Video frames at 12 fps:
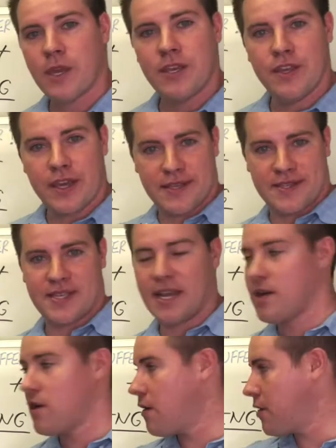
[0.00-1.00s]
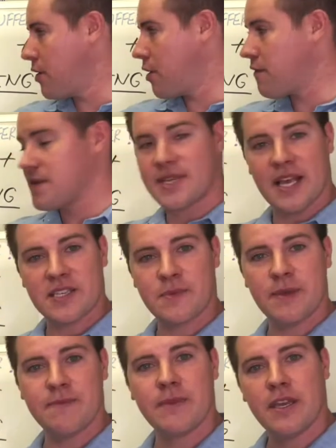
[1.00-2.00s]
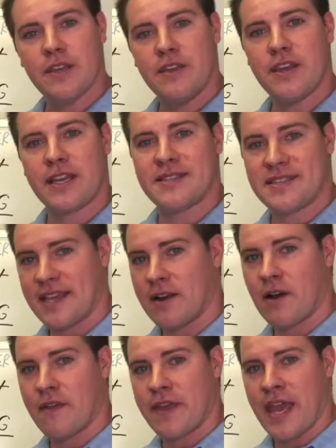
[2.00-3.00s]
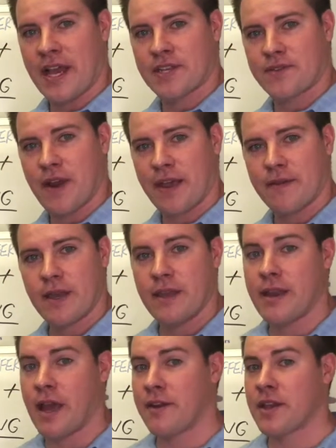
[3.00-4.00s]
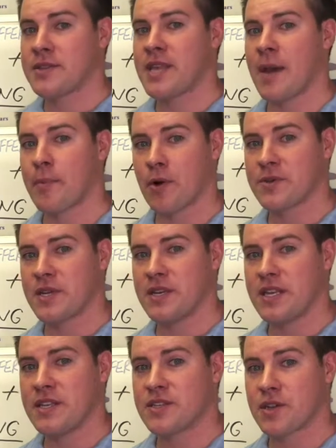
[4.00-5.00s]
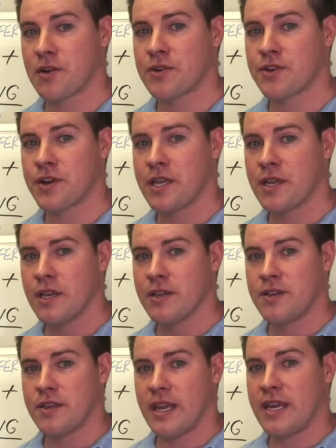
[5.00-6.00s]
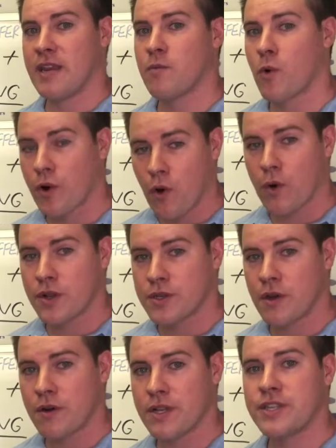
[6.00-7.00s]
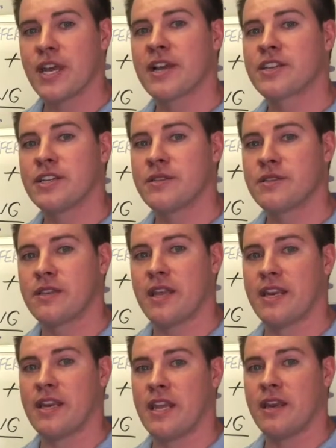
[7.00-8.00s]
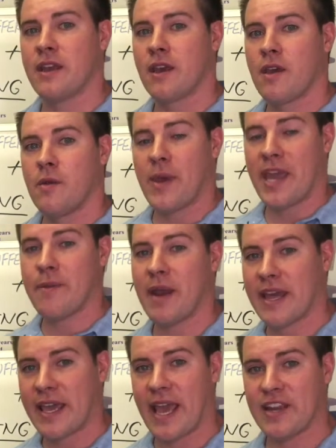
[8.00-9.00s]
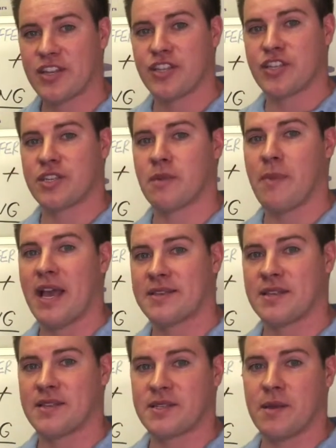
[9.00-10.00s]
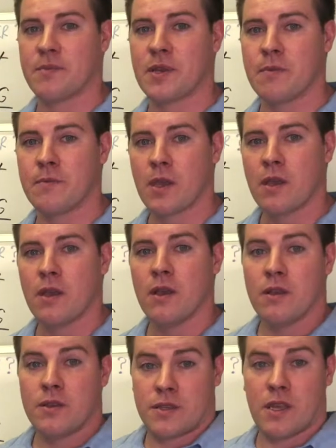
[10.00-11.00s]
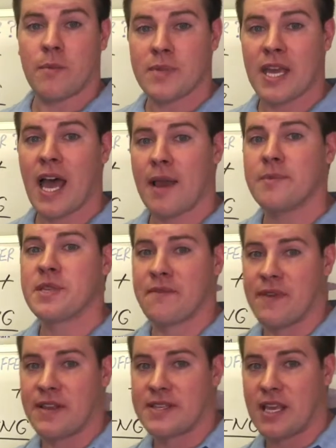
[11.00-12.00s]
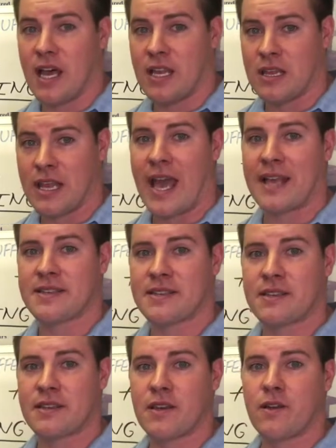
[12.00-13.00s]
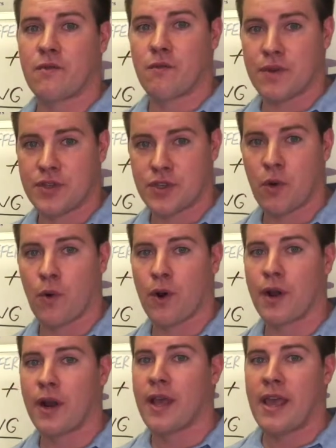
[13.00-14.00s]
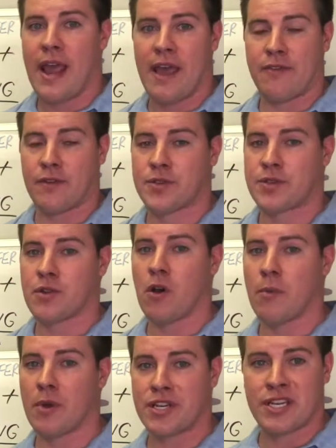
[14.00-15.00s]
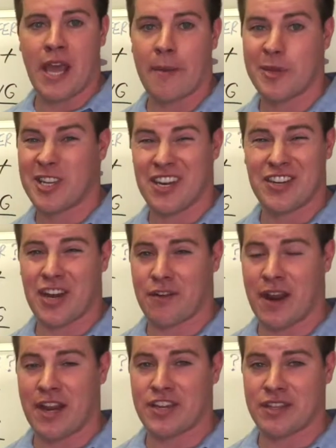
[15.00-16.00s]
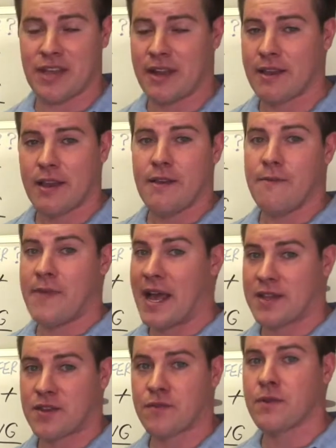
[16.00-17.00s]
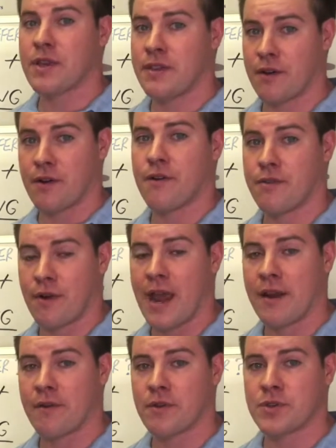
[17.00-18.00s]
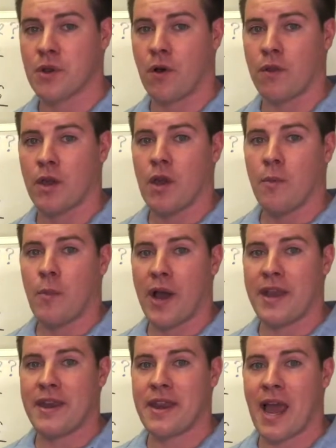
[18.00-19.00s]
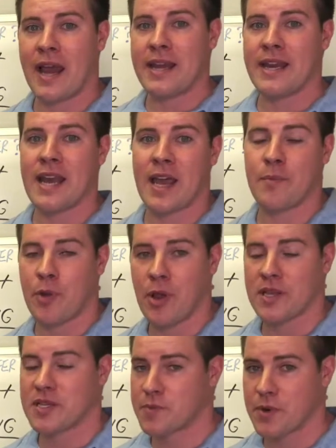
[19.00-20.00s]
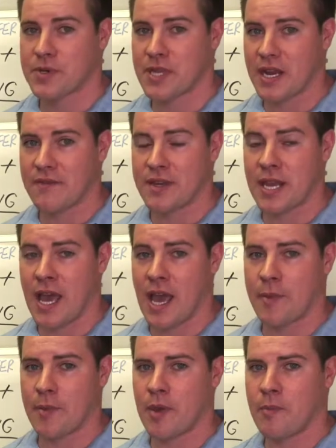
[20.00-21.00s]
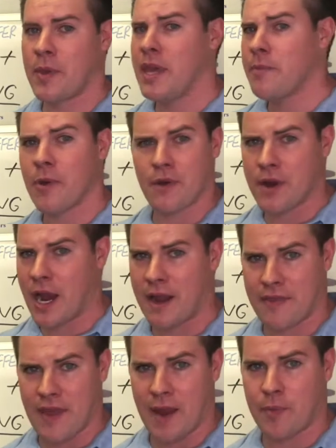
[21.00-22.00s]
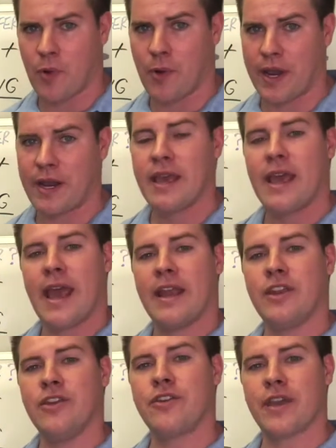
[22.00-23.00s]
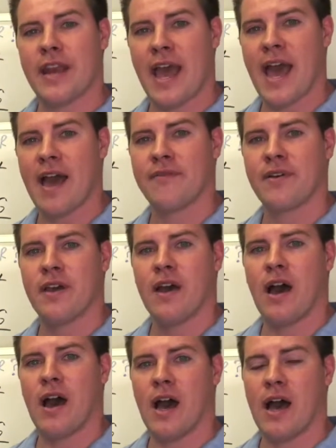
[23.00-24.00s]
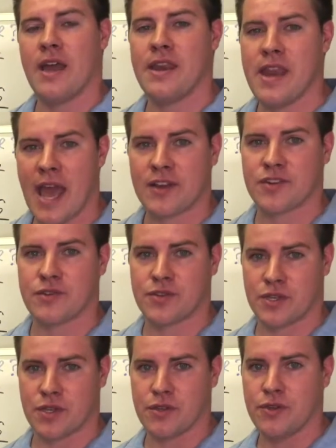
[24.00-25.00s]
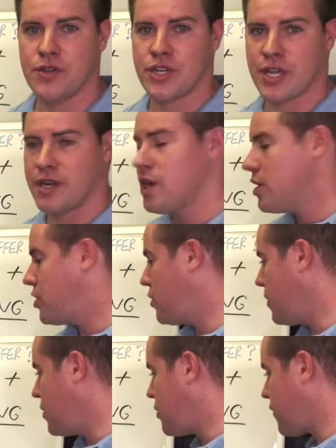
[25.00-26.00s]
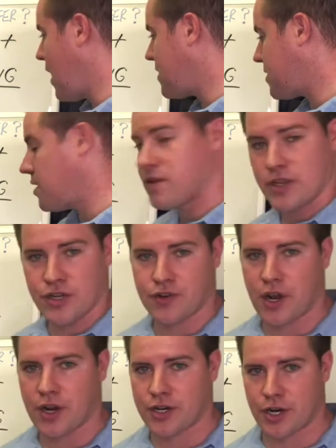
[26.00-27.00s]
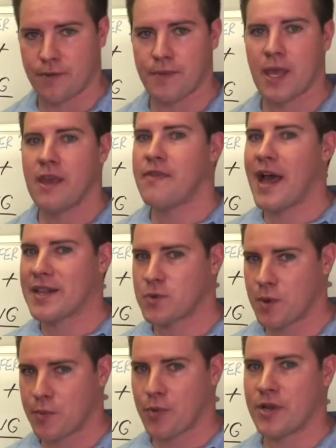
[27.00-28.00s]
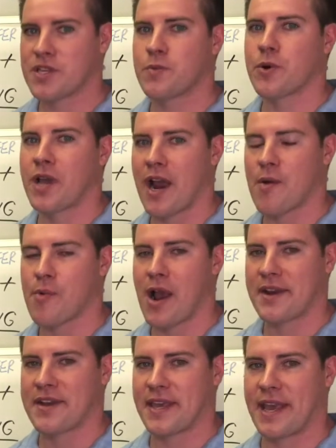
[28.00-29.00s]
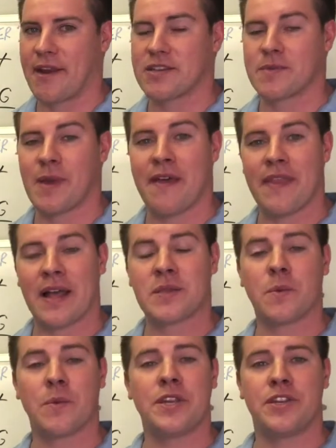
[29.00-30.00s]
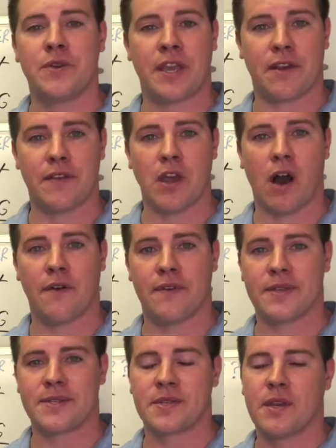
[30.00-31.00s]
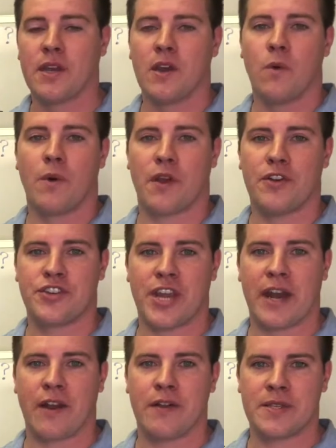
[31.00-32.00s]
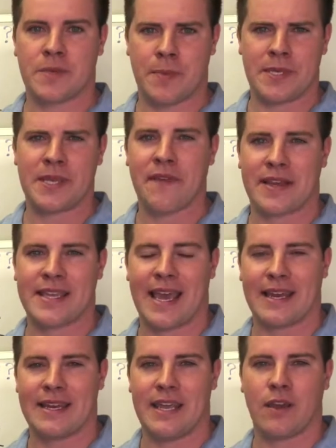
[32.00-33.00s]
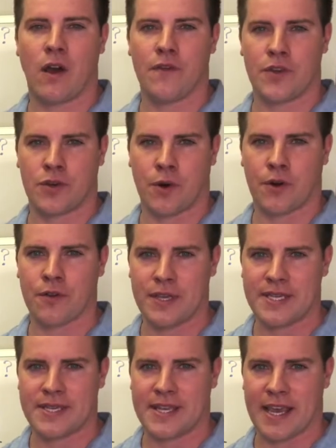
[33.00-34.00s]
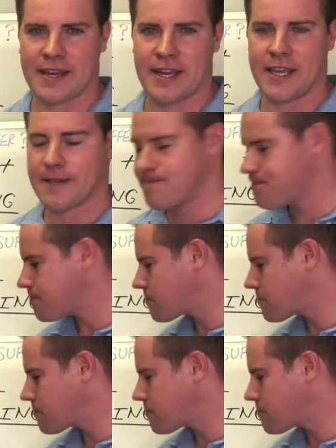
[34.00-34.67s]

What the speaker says: You can see it on the nerve assessment, you can see it on the x-ray. Now, does that person need surgery? Do they need more cortisone injections? Do they need pain medications just to mask the symptom? Sometimes, if it's a last resort and there's so much damage and degeneration that's really their end result, but 99+% of the time, people are not at that point, and you can have a natural solution to address the structure. That's what Principled Chiropractic cares about, and that's what we do here in the office with our gentle and specific technique called the torque release technique.